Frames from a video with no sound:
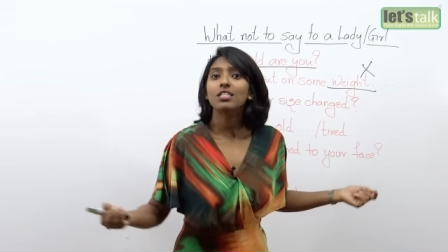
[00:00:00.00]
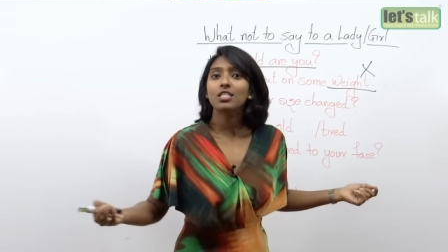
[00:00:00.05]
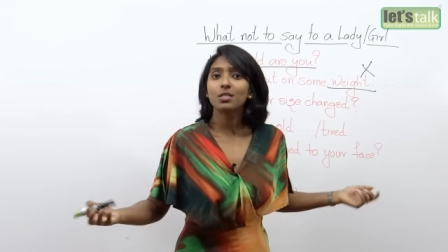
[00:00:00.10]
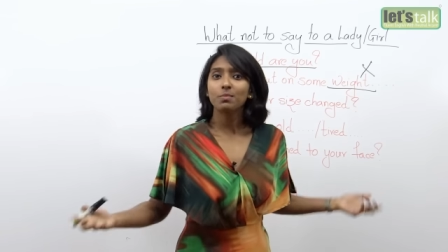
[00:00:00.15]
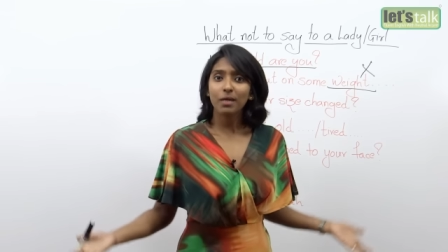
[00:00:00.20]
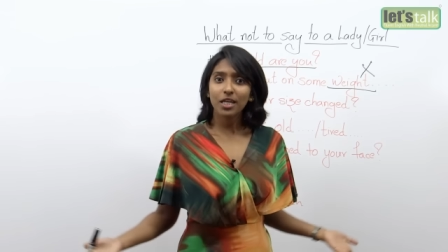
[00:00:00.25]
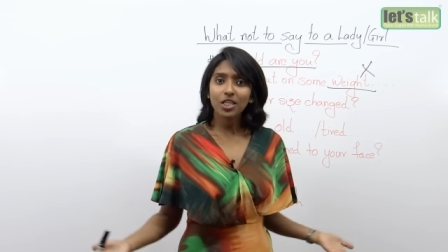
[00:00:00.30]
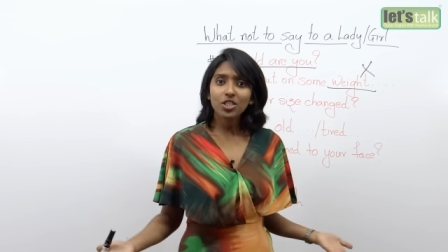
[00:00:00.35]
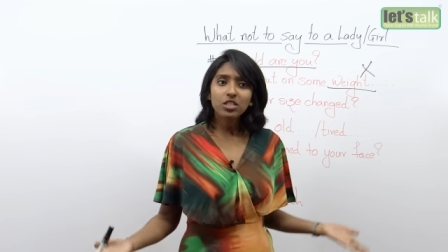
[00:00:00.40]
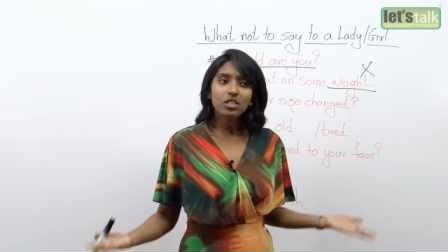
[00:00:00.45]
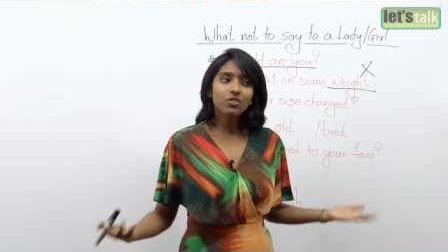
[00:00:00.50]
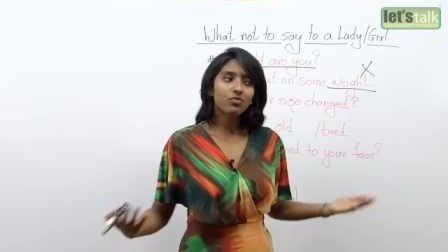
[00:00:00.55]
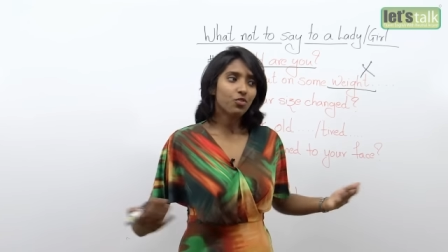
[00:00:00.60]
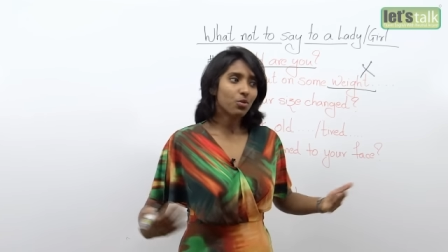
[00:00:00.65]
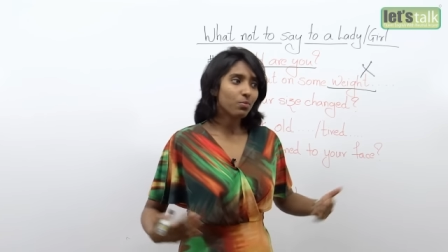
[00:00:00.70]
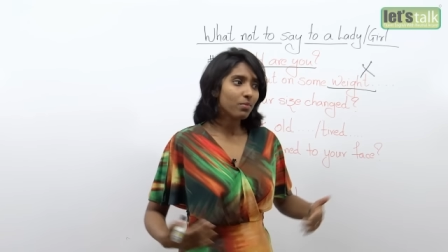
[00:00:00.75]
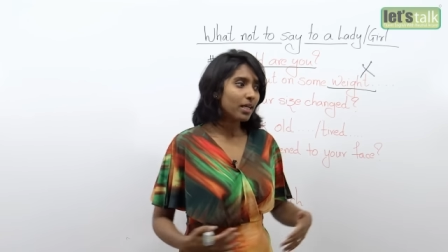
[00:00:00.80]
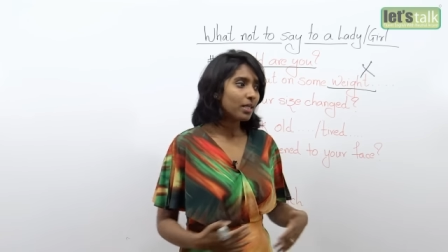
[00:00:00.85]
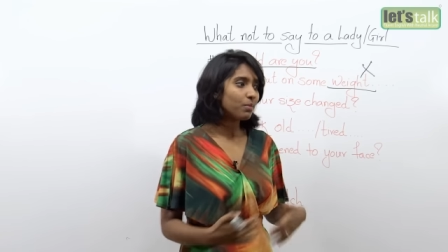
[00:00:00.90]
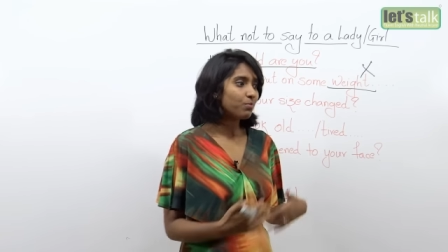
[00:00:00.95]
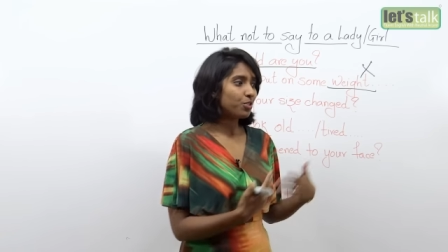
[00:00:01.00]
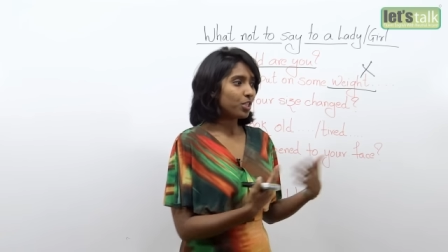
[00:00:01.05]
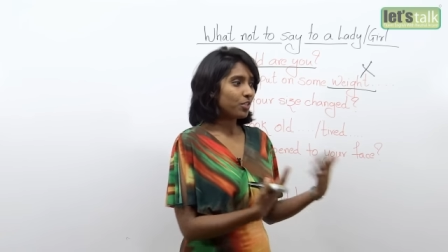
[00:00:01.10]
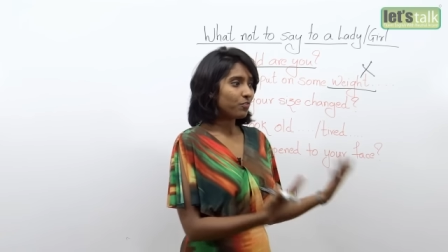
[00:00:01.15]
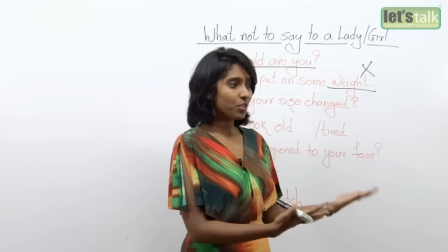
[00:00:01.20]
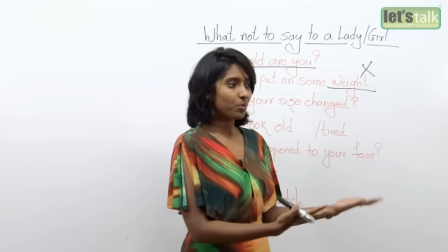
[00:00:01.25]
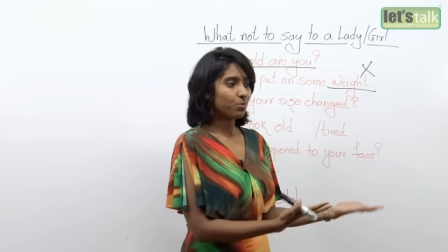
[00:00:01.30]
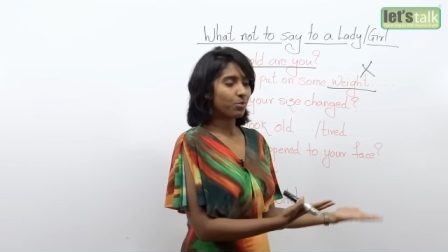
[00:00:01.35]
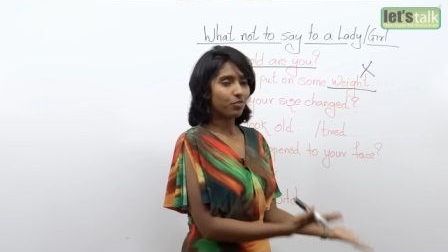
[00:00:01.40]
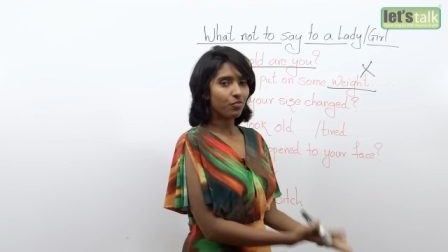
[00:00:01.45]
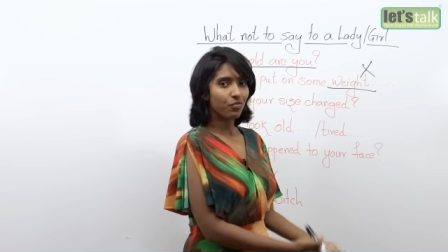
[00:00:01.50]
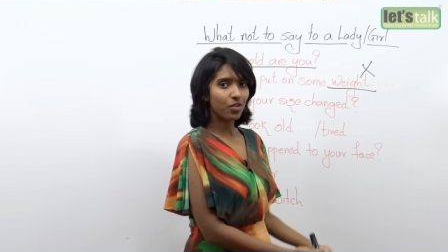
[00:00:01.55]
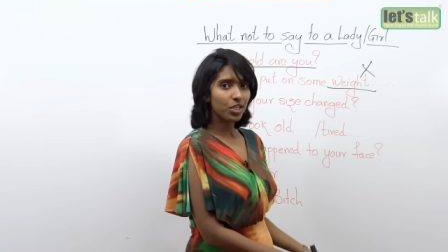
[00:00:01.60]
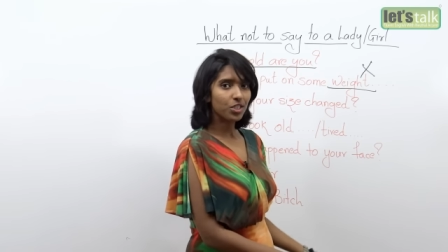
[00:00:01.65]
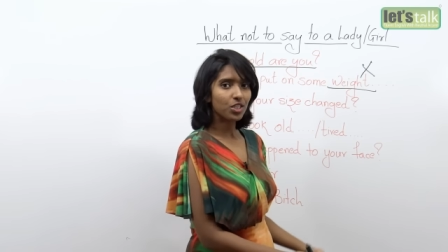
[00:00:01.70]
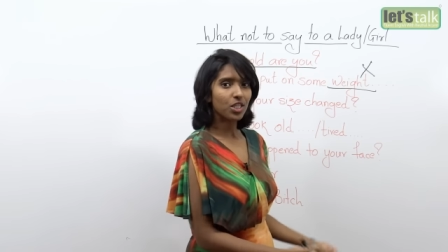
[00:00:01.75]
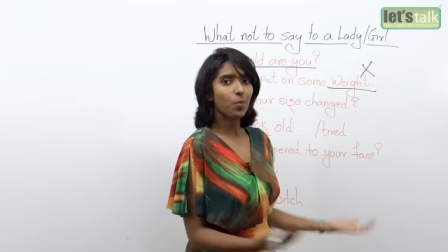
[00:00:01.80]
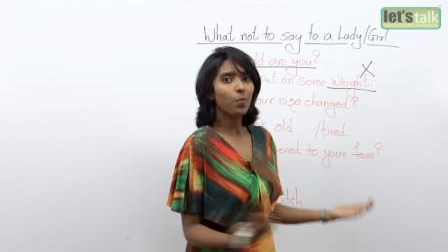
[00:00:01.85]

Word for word: Especially from my previous profession.